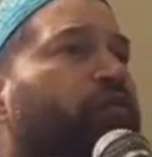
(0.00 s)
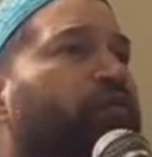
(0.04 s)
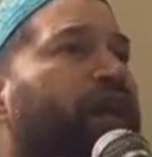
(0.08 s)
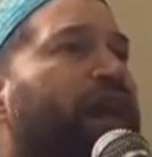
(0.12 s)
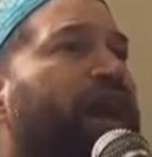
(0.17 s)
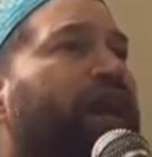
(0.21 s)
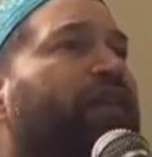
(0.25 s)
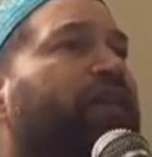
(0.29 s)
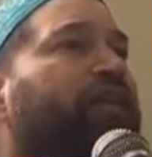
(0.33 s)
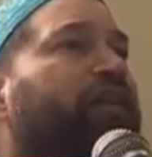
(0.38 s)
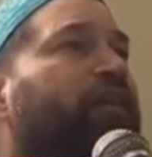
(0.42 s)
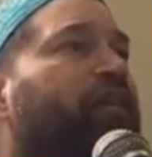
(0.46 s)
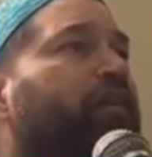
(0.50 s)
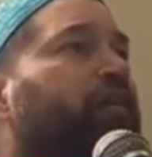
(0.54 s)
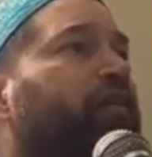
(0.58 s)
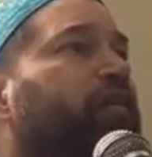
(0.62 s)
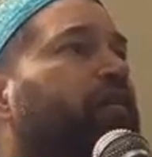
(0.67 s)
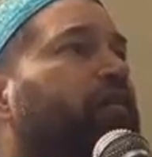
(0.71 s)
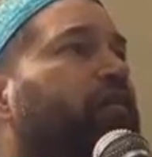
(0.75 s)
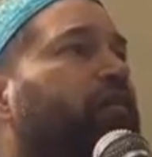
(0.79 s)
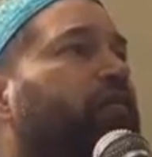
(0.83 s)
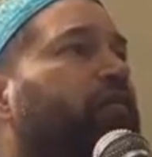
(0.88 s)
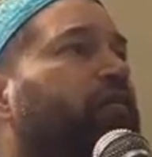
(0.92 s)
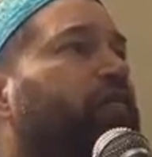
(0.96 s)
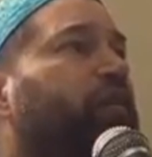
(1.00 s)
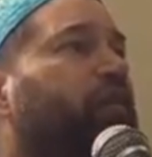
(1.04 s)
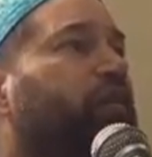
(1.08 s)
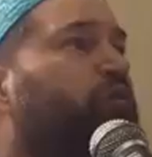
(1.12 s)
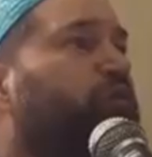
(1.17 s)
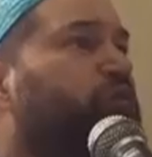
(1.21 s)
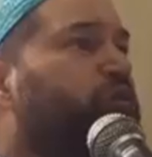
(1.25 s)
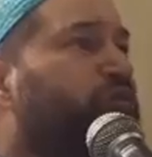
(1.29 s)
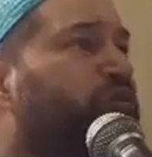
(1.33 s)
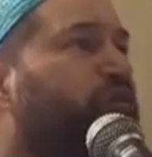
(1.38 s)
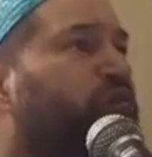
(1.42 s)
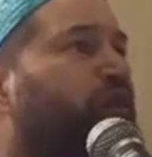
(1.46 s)
valley that
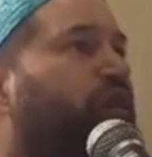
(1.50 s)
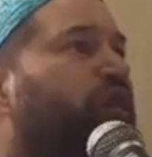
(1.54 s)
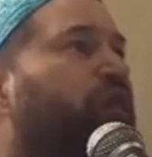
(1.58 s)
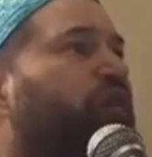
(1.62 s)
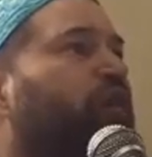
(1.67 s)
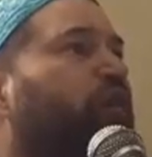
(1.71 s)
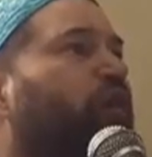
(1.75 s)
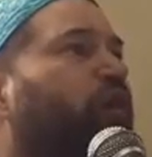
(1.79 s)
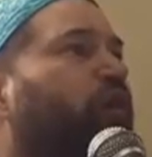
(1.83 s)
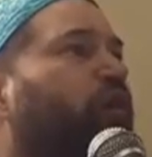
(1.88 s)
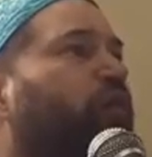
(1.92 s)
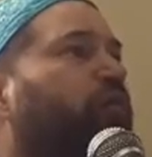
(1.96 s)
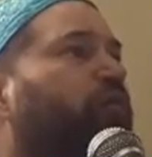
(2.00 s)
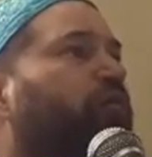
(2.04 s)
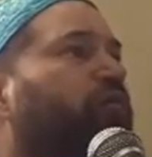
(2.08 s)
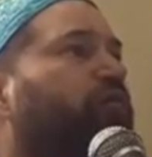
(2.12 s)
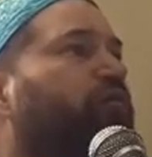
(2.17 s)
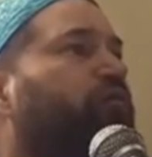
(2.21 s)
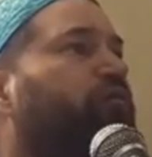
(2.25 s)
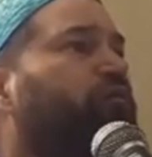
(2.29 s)
was very low,